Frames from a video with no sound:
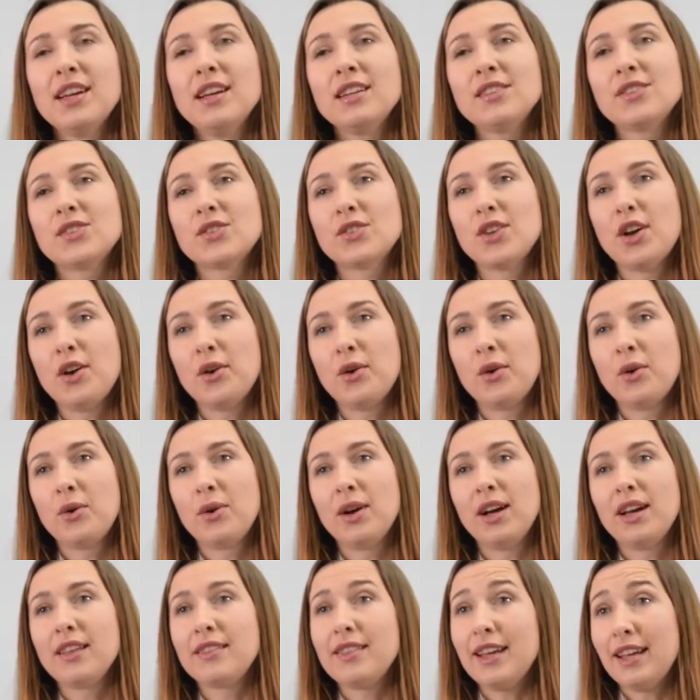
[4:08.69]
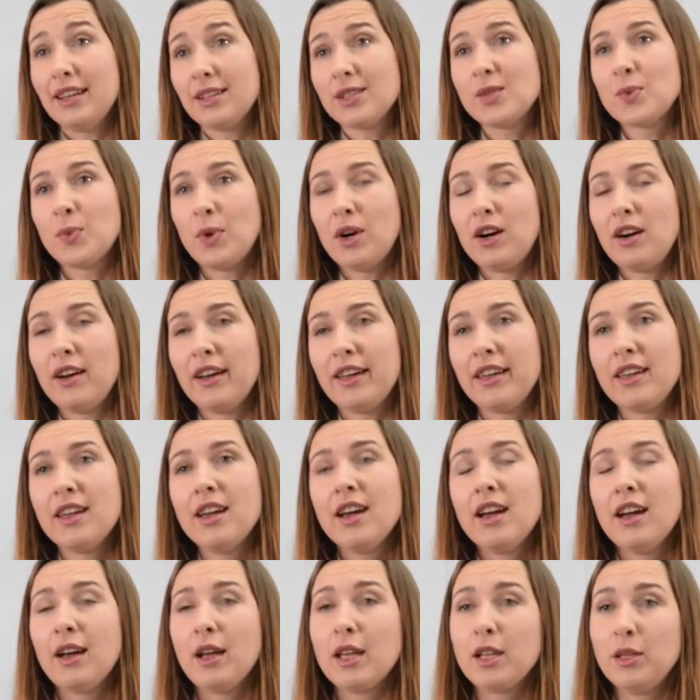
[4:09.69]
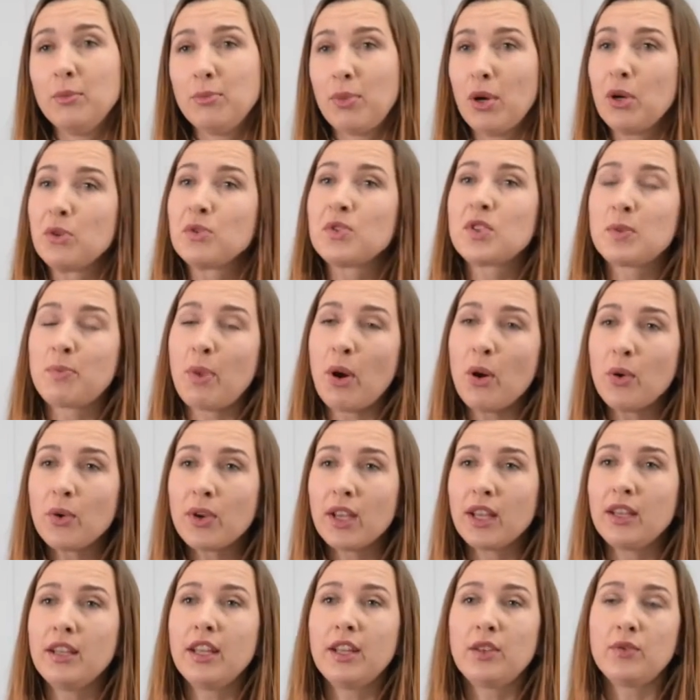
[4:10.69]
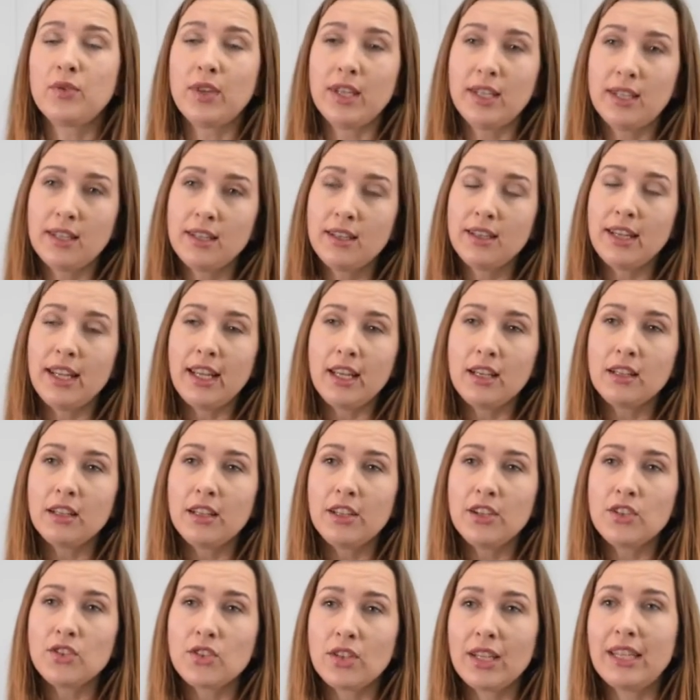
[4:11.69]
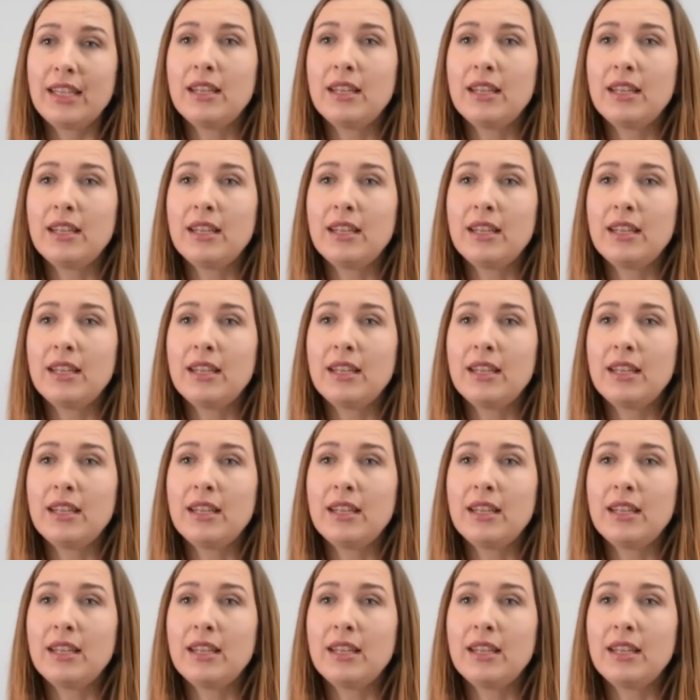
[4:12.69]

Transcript: So that is why in both spoken and written English,